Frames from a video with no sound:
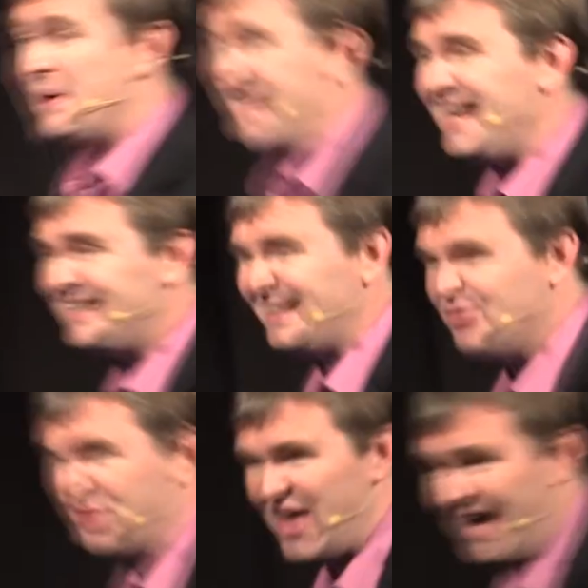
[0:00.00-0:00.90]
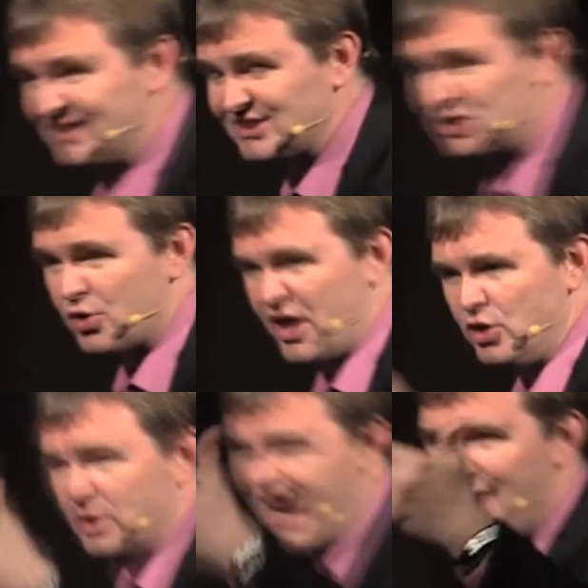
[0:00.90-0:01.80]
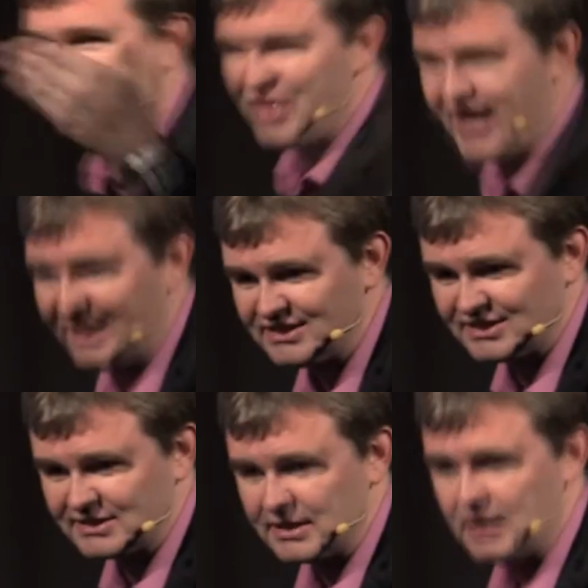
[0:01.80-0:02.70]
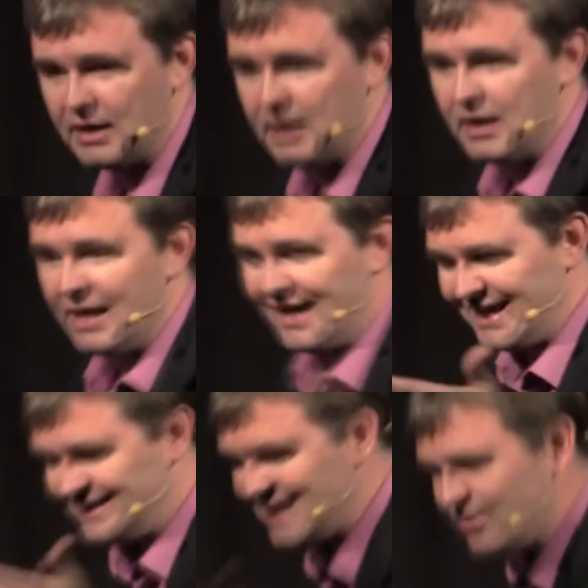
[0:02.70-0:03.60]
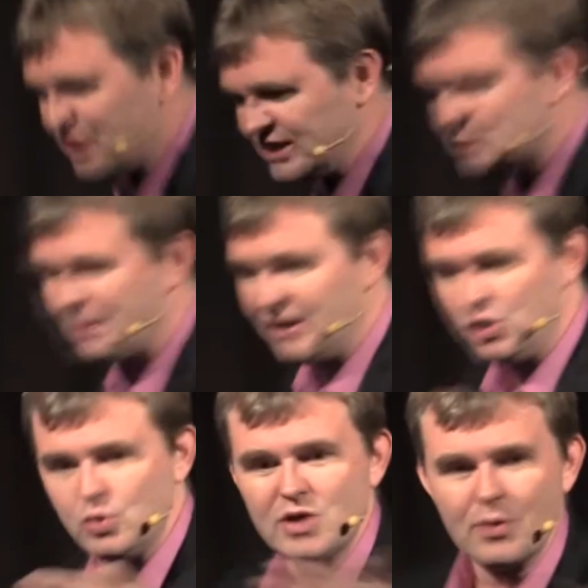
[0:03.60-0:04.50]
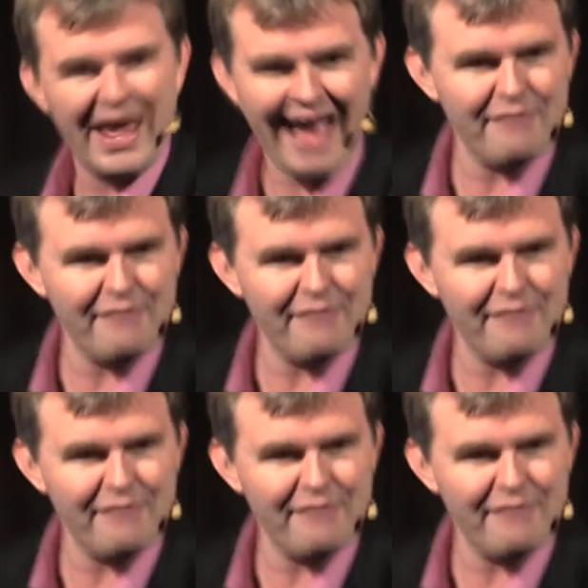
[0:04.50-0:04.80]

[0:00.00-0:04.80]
he did this so that you could have this. He did this, but you don't have